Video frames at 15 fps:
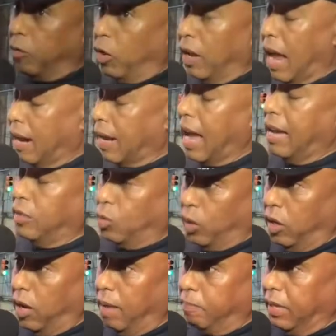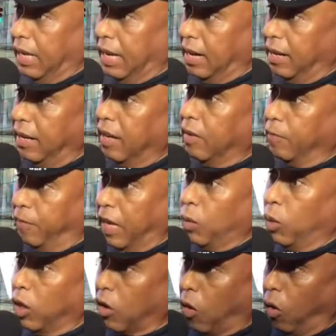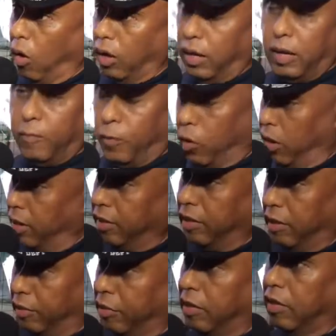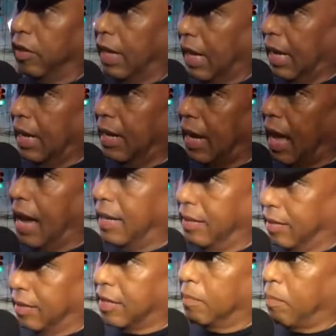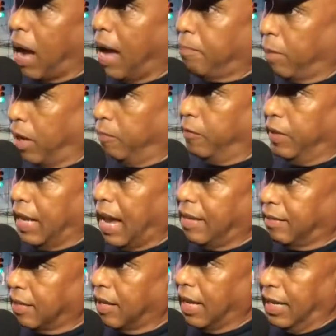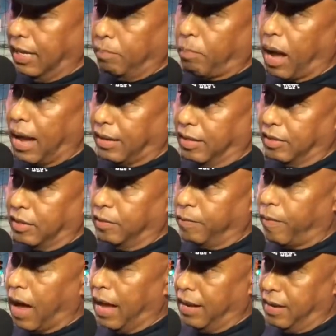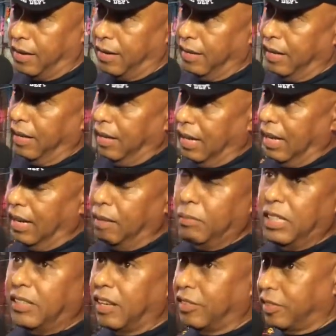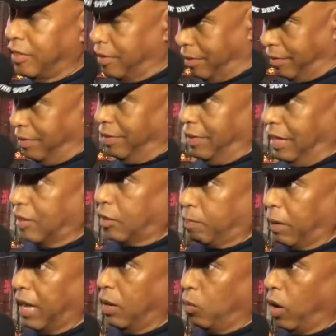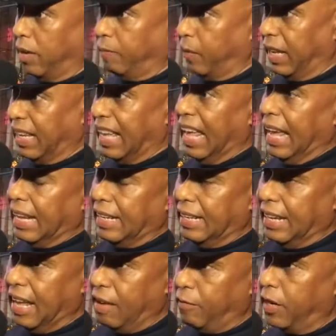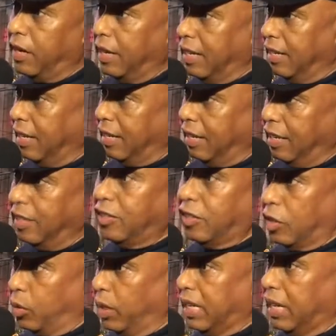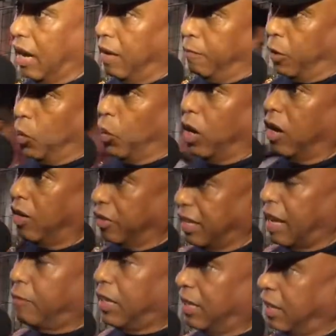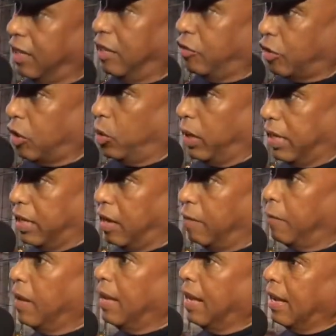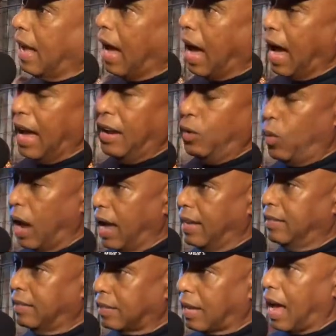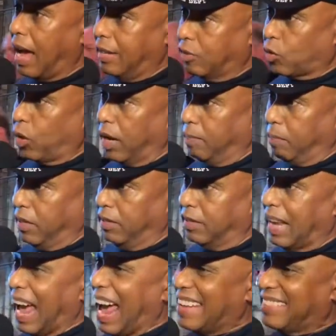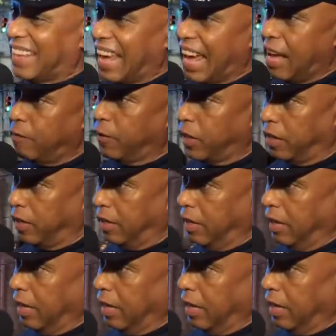all, our guys were up there. They were calling for additional hand lines to mop up the isolated pockets of fire. And let me just explain one thing. Never in the history of the world, never in the history of high-rise skyscrapers has ever